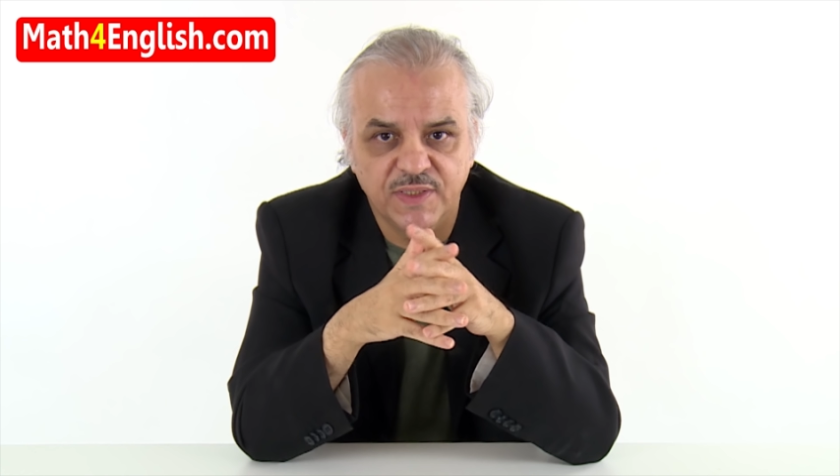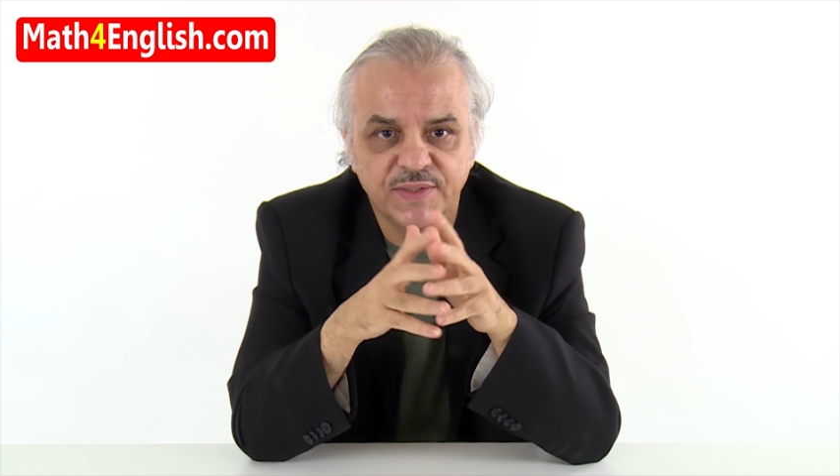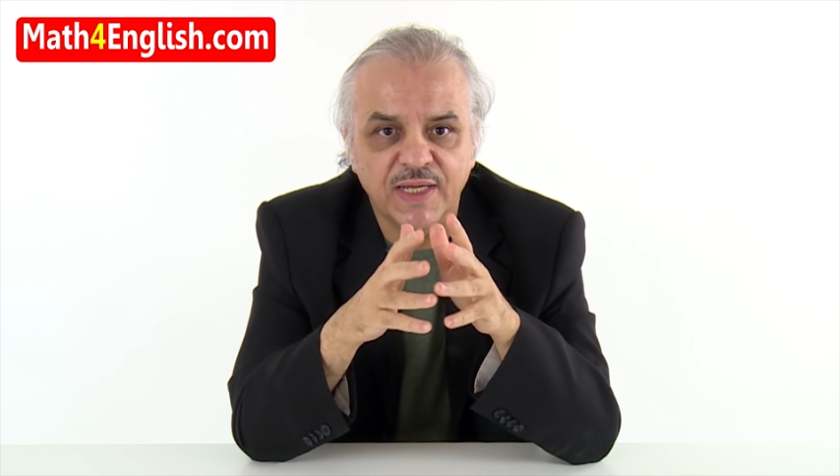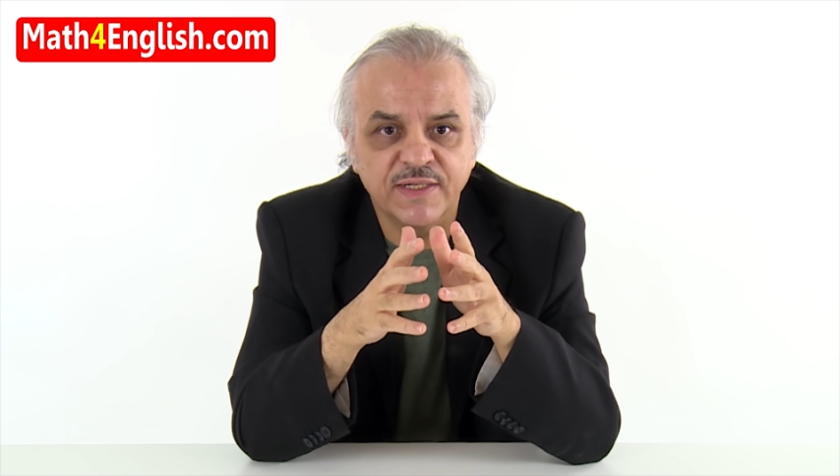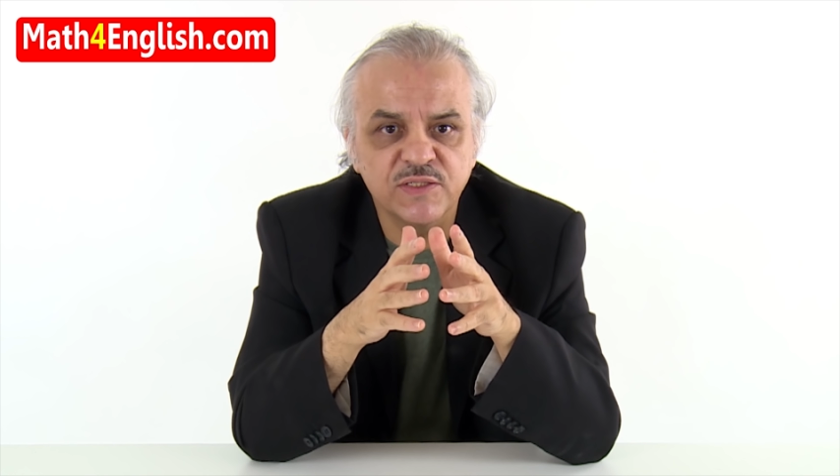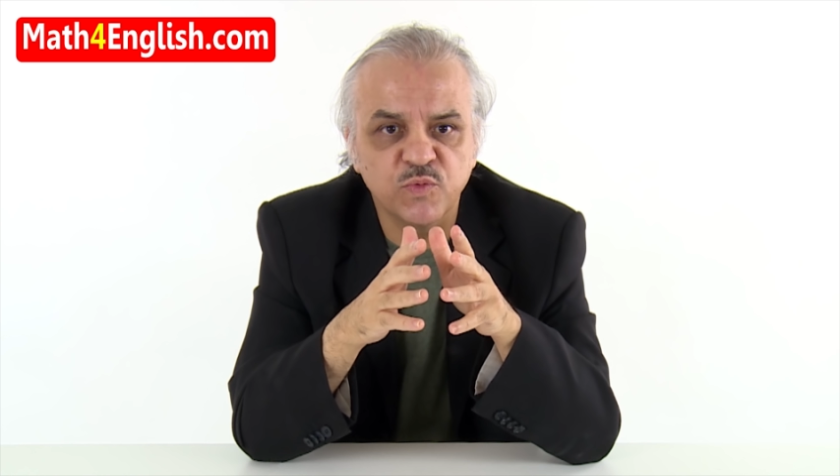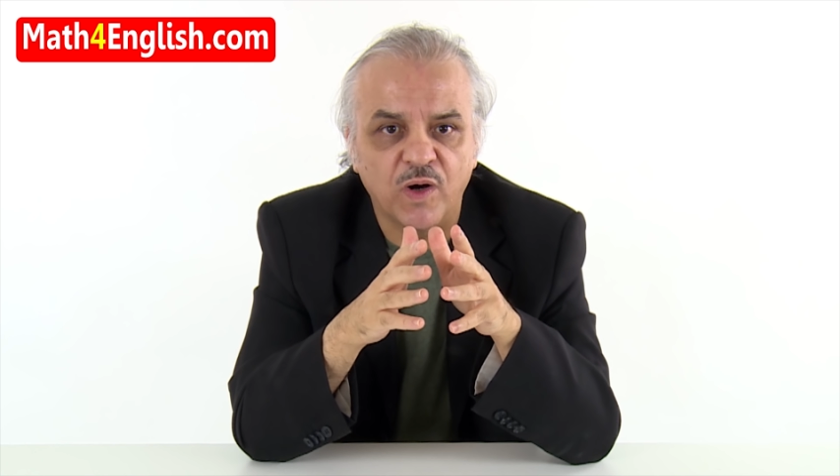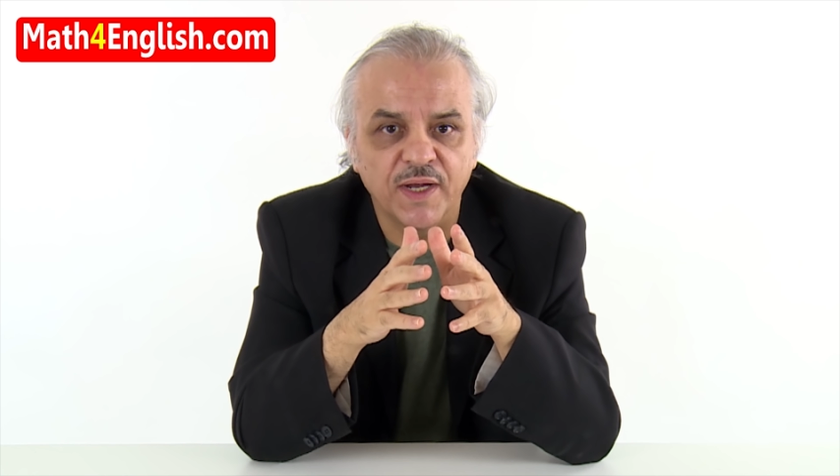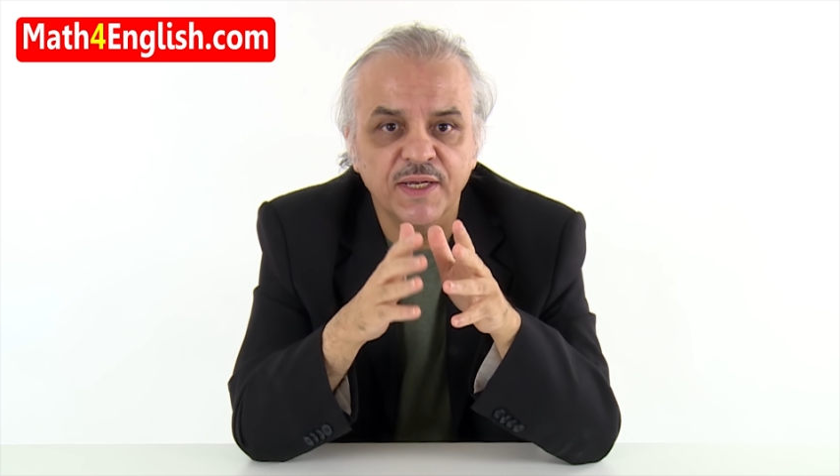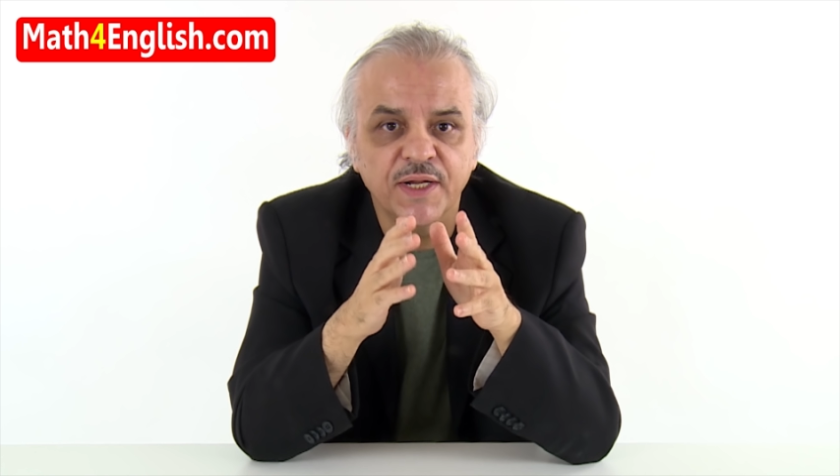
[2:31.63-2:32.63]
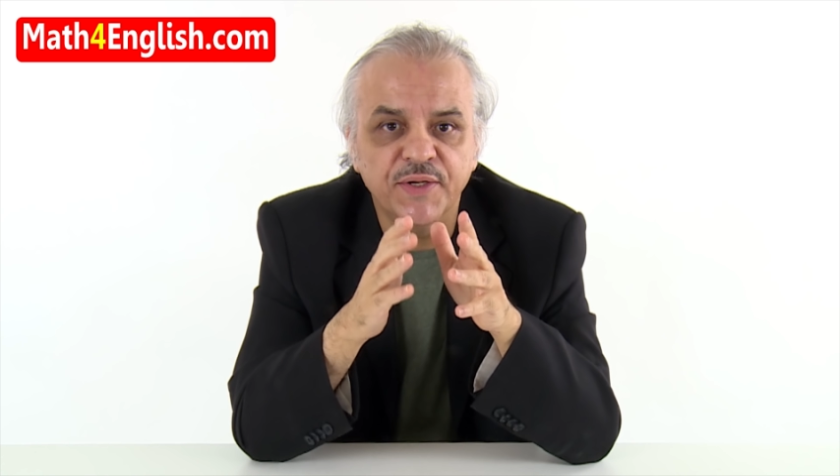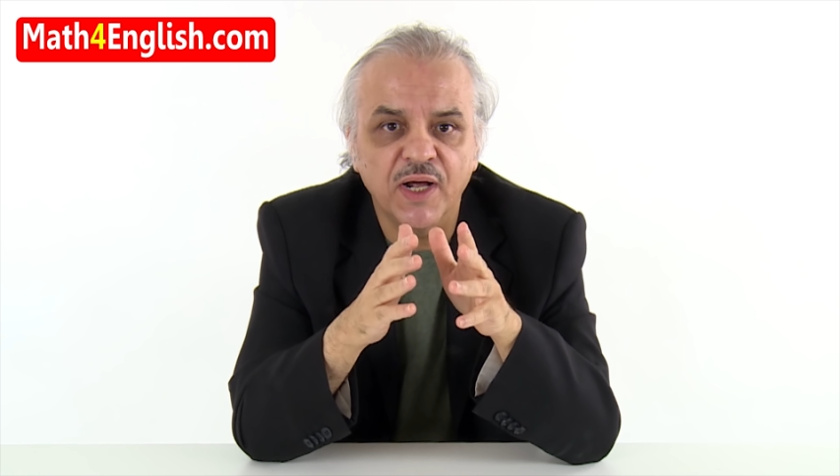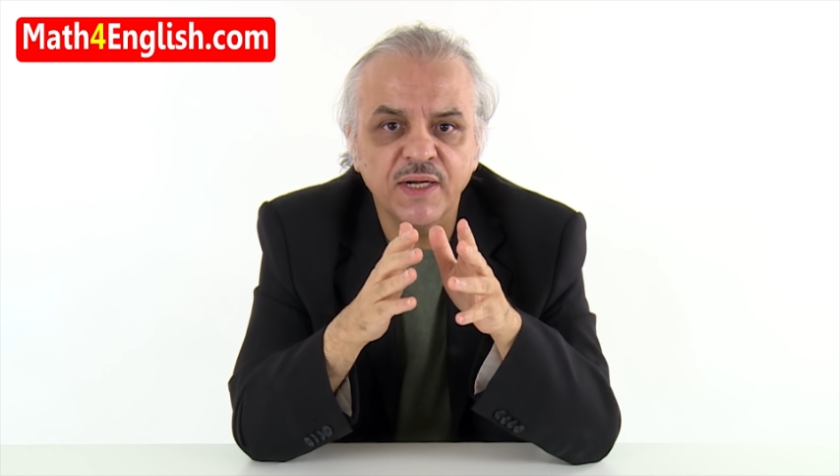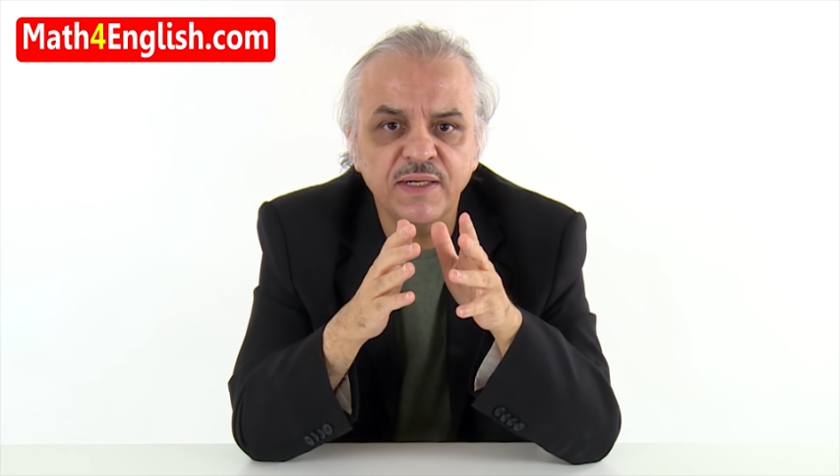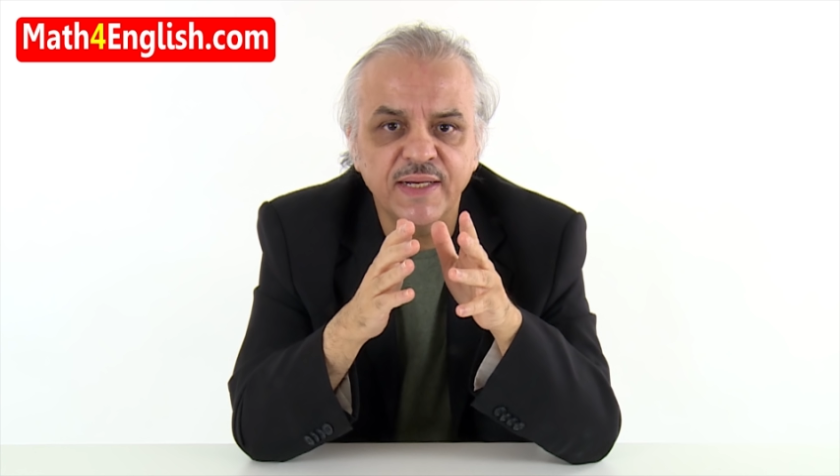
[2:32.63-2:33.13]
That is why
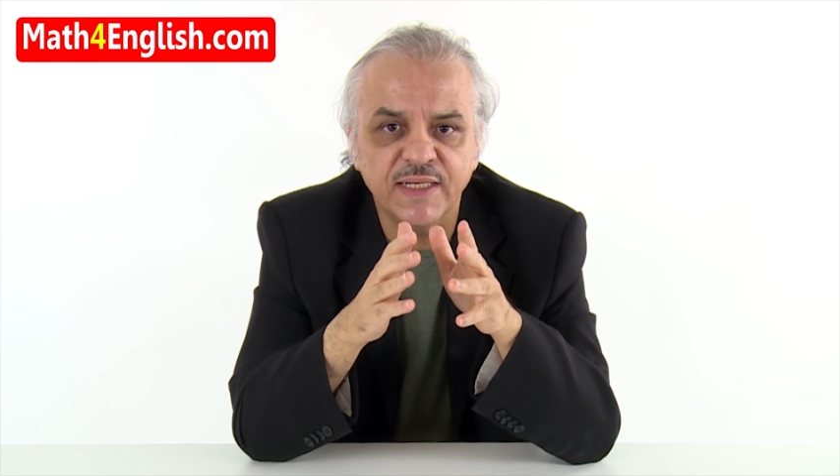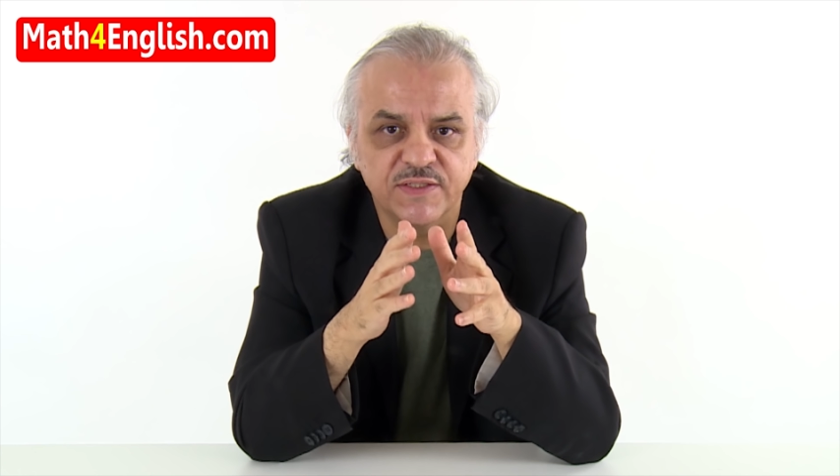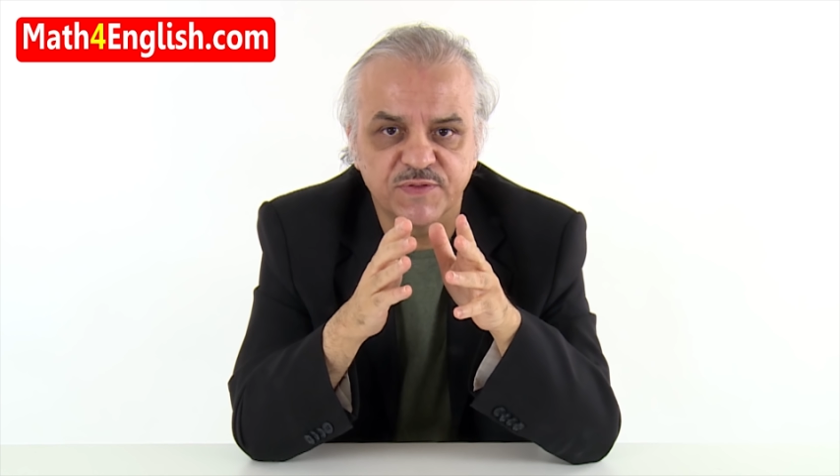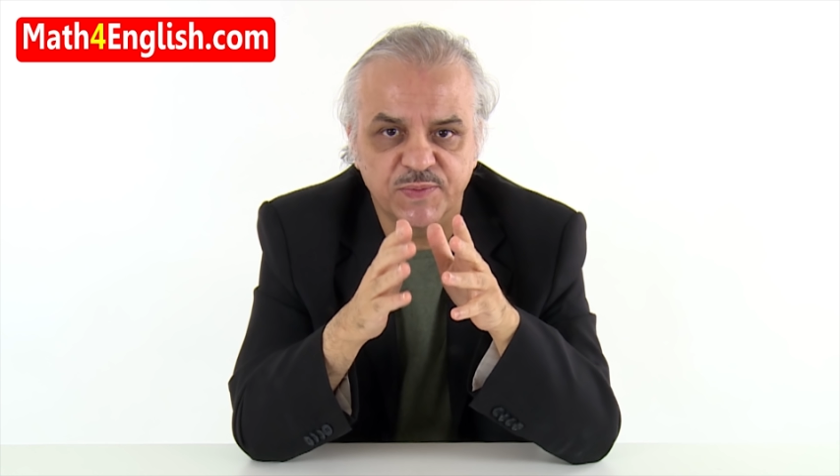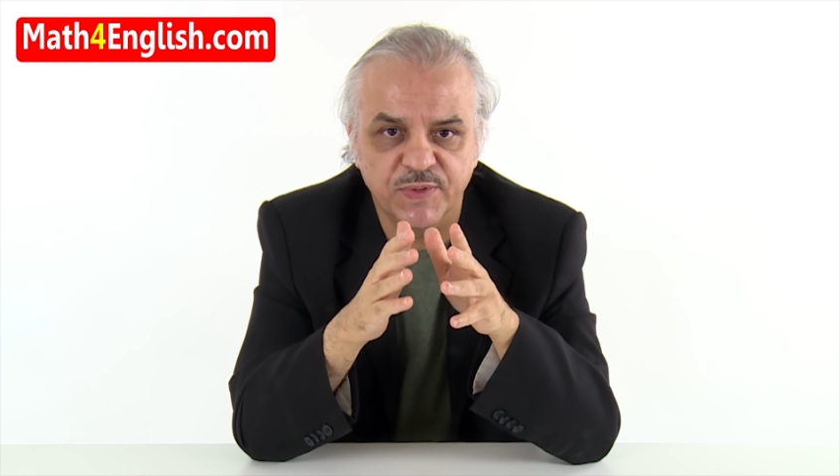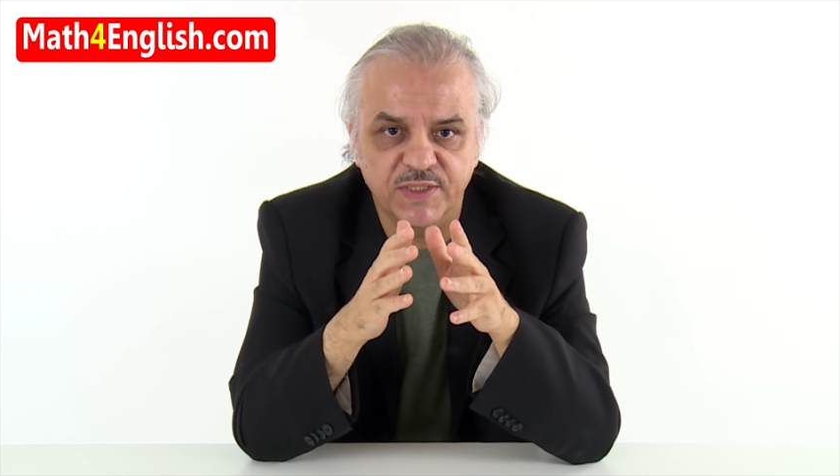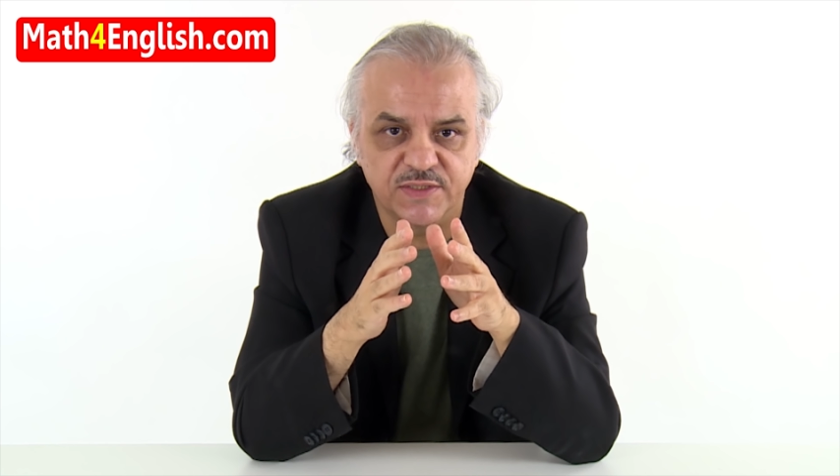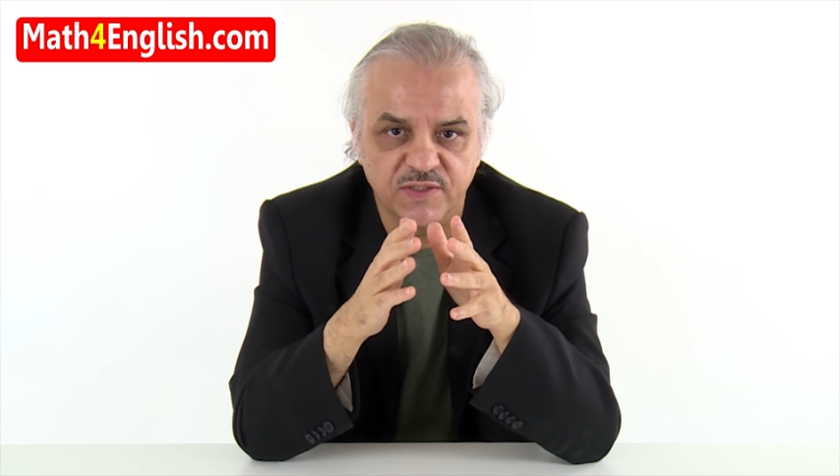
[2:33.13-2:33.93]
non-native speakers